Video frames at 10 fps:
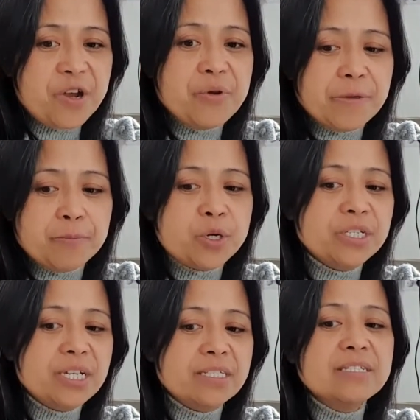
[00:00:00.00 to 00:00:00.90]

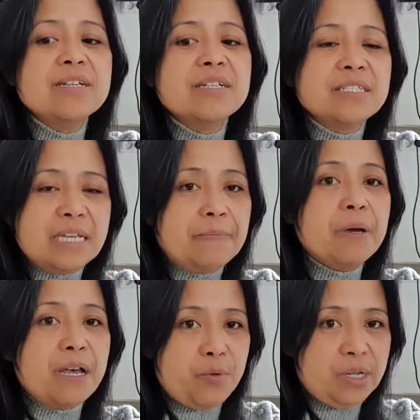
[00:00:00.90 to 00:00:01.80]
important tip
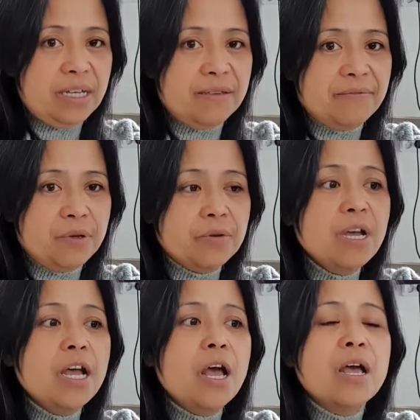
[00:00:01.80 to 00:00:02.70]
I will give you:
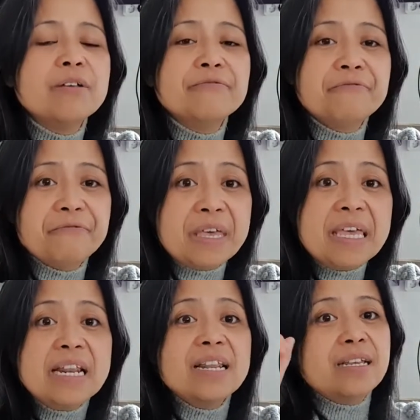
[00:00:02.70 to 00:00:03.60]

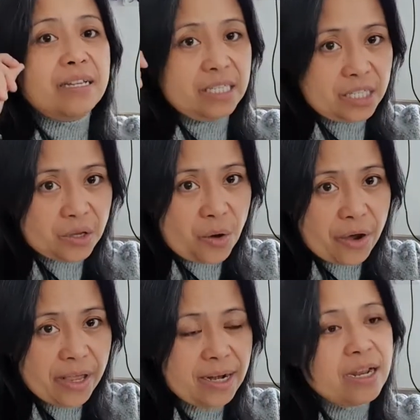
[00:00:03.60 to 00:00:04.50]
feel the
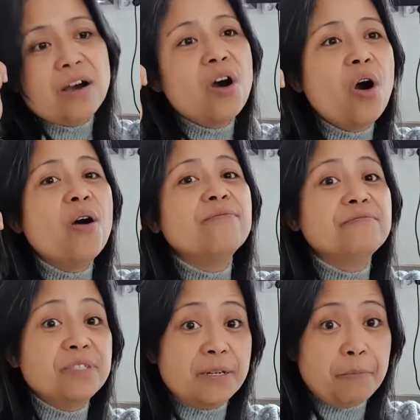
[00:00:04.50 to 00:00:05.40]
soil of
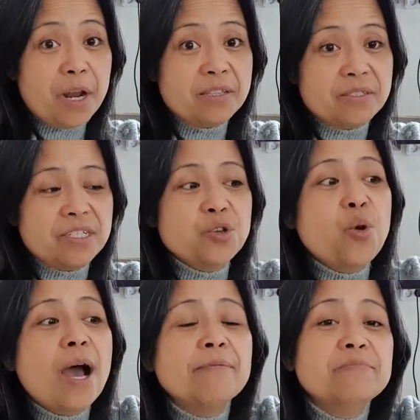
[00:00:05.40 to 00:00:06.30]
the plant. You
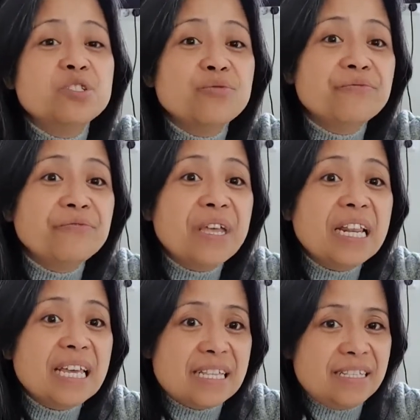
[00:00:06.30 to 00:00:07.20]
have to
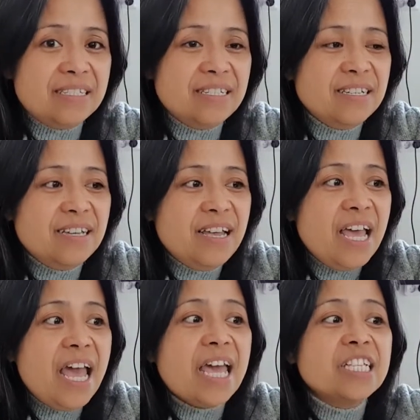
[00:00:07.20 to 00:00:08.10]
feel it,
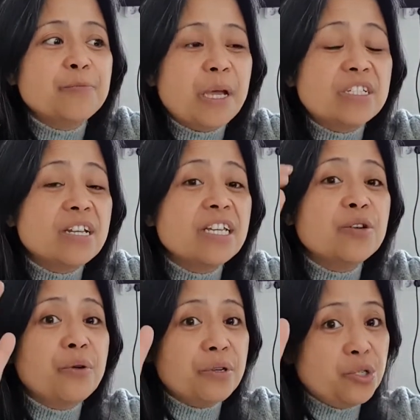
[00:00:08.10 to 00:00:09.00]
and especially
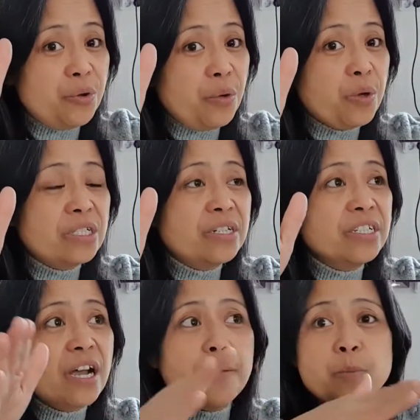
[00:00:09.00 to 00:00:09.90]
during winter
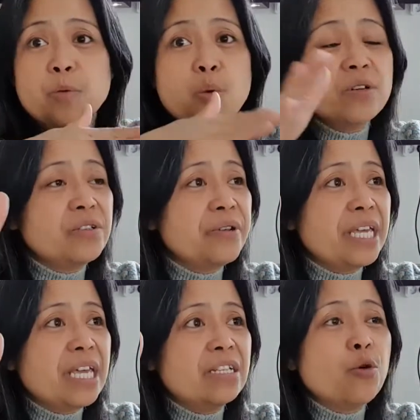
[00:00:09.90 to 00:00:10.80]
time, watering
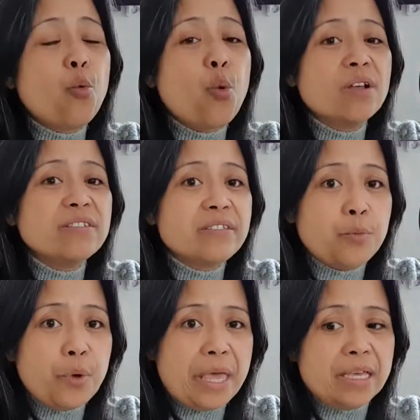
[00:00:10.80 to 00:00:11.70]
it once a
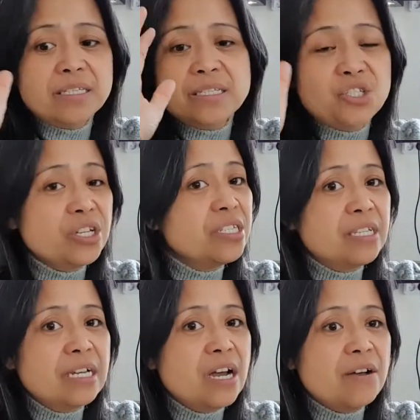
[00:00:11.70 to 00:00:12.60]
week is just
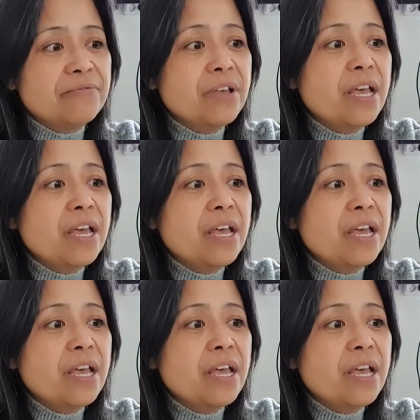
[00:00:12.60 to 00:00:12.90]
enough.